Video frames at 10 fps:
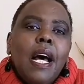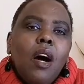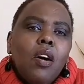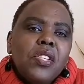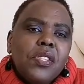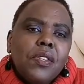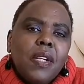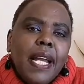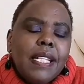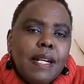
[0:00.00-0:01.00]
Also,
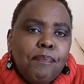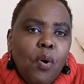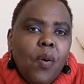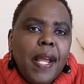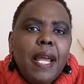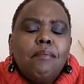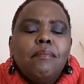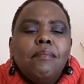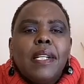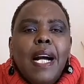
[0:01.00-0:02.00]
get a
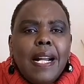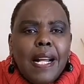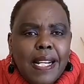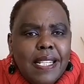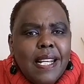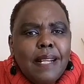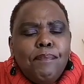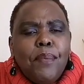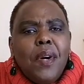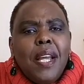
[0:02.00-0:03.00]
poem, analyze that
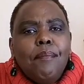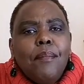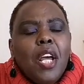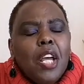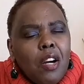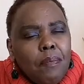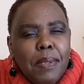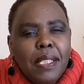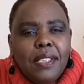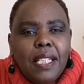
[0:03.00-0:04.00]
poem, help
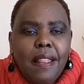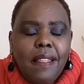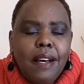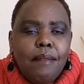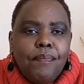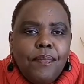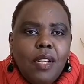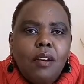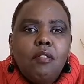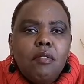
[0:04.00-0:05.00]
each other.
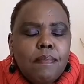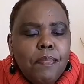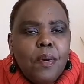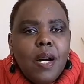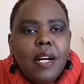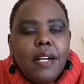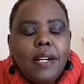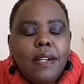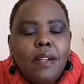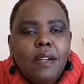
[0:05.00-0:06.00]
Group work
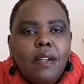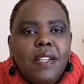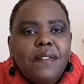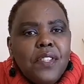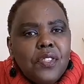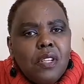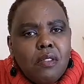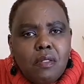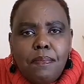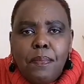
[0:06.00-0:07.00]
or revision
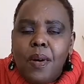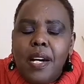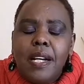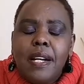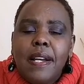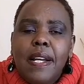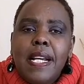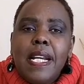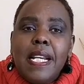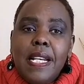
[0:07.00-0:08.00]
group work
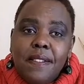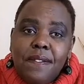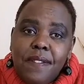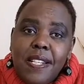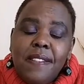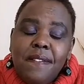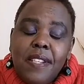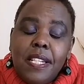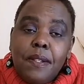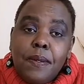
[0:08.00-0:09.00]
is very,
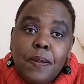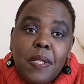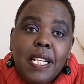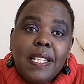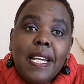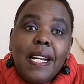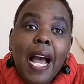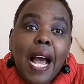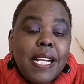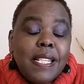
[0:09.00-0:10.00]
very good. It
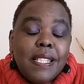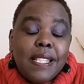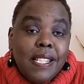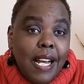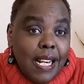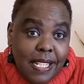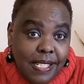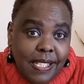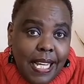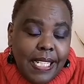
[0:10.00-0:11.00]
enhances
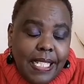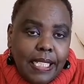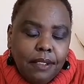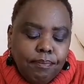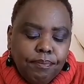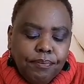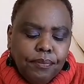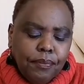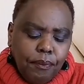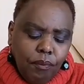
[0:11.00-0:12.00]
understanding.
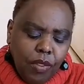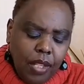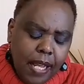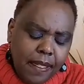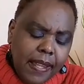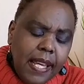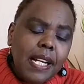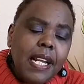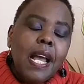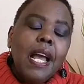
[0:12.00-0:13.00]
And
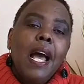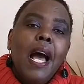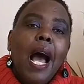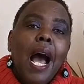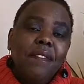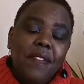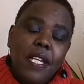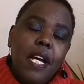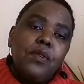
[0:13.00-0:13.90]
then, after